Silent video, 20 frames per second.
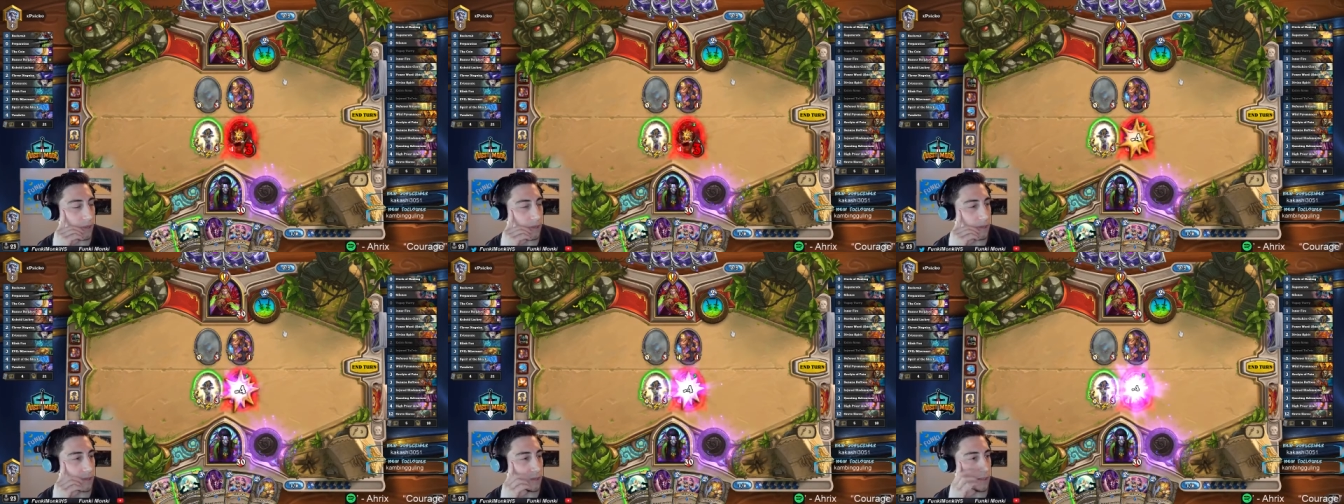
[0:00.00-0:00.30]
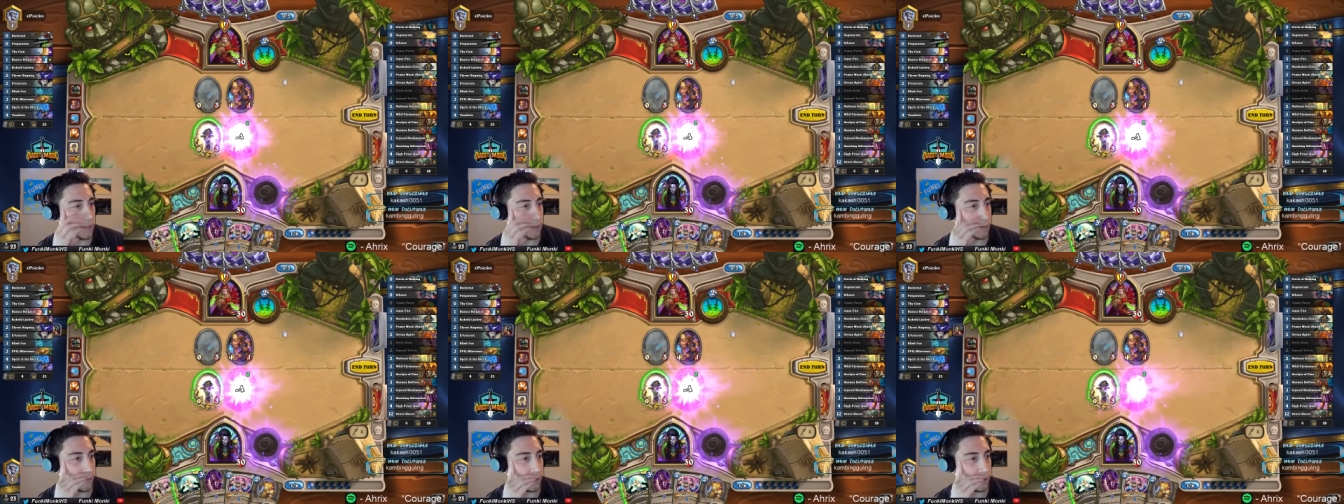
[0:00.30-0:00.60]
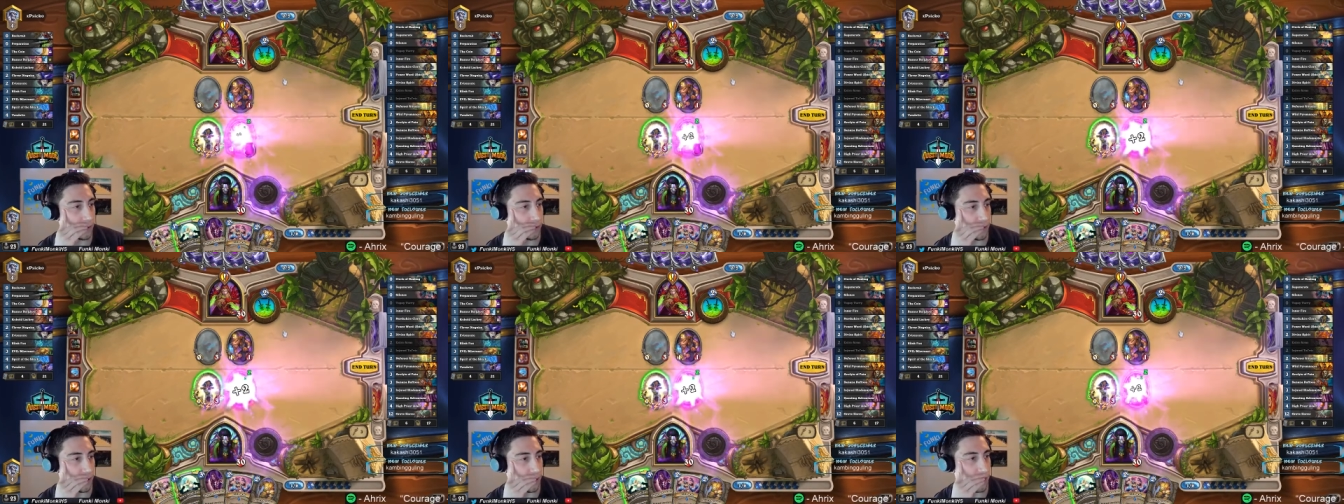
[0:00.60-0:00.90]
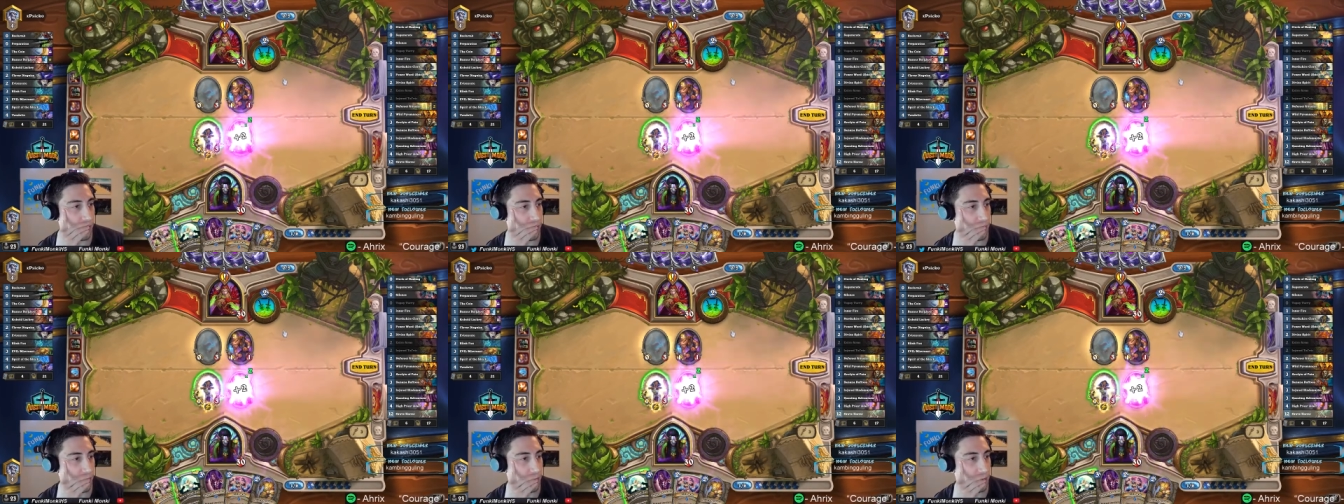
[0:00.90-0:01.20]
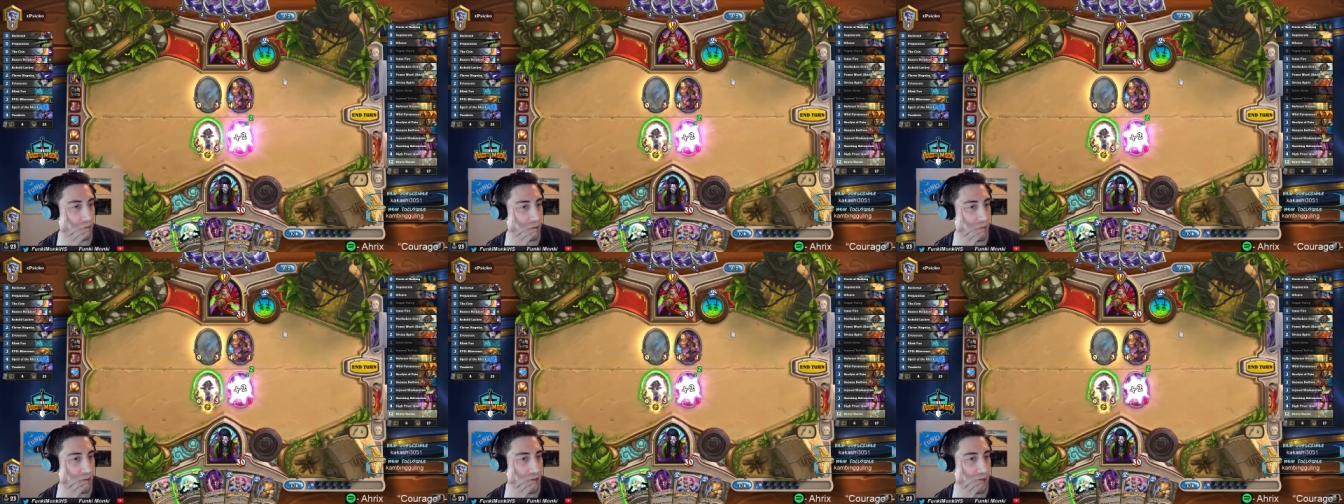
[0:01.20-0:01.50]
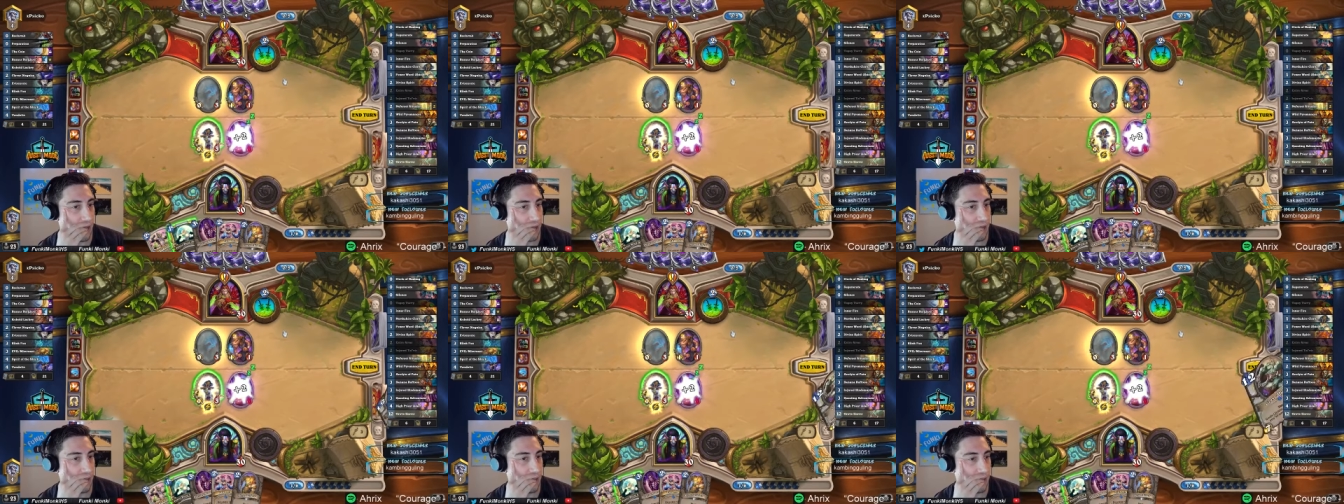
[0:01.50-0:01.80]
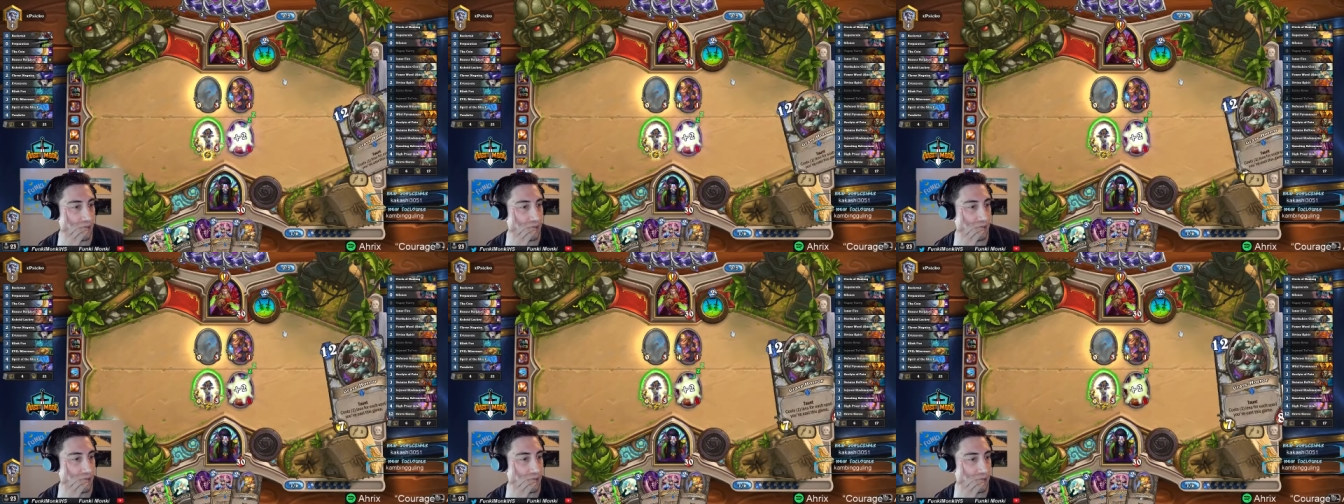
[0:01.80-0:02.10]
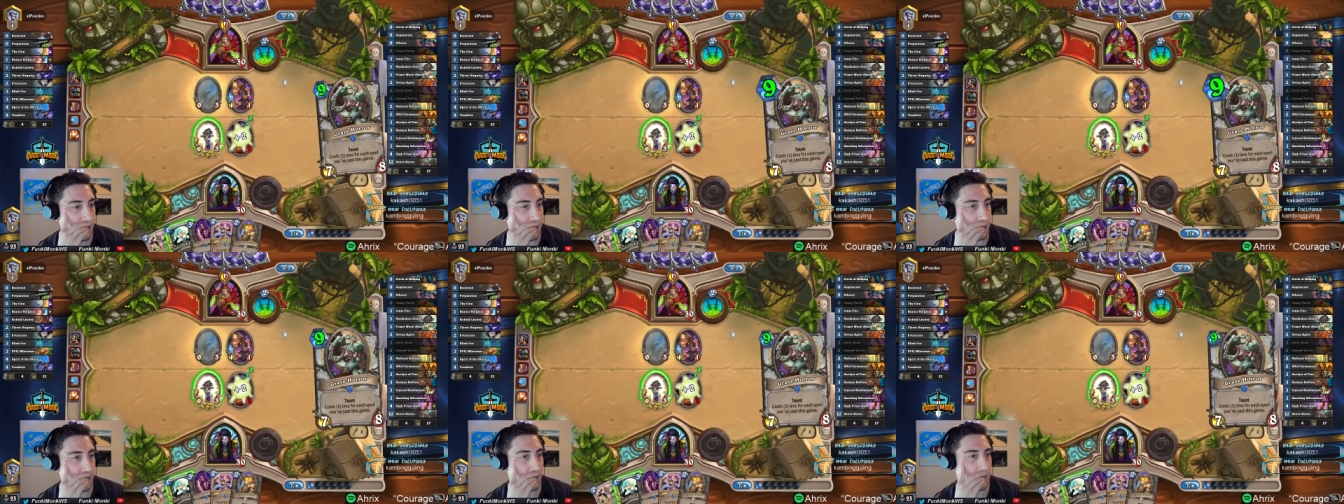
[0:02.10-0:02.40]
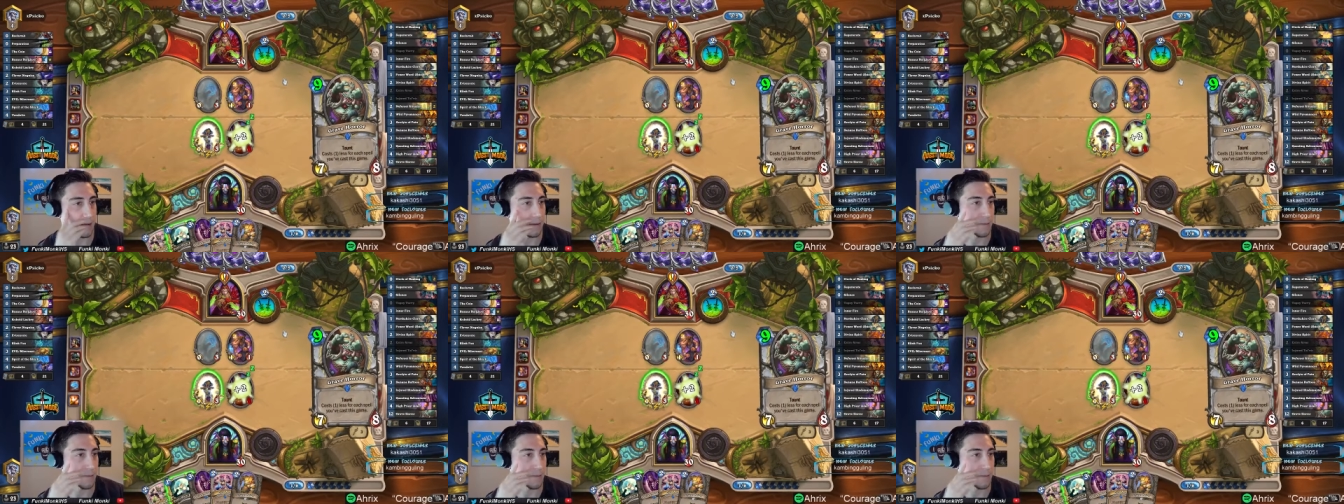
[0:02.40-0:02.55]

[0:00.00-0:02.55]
Let's see what we draw. Okay.